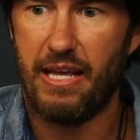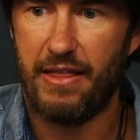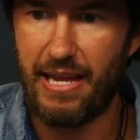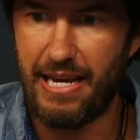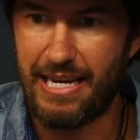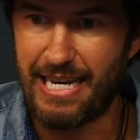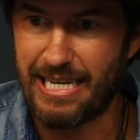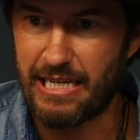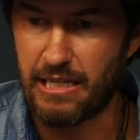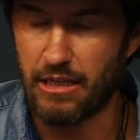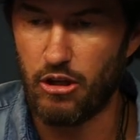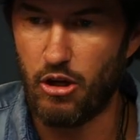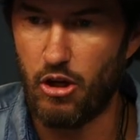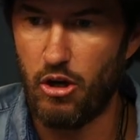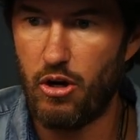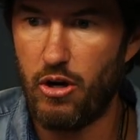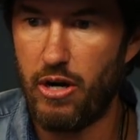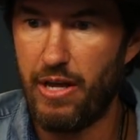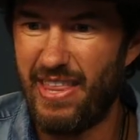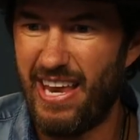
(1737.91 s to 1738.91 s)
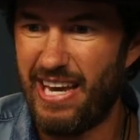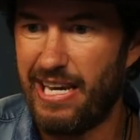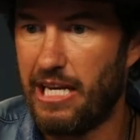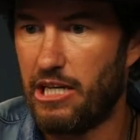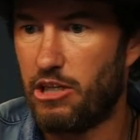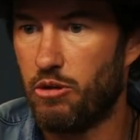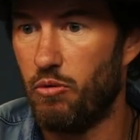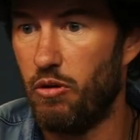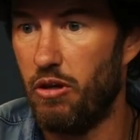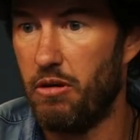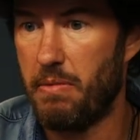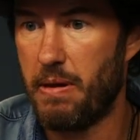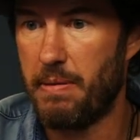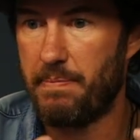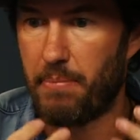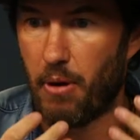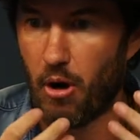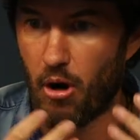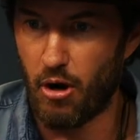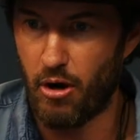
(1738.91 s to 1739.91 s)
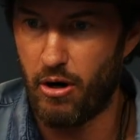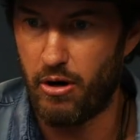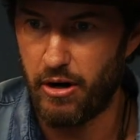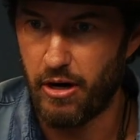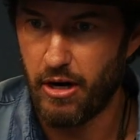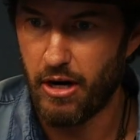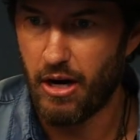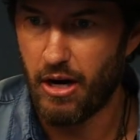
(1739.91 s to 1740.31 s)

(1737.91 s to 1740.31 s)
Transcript: they'd get to learn, and they'd get to really be part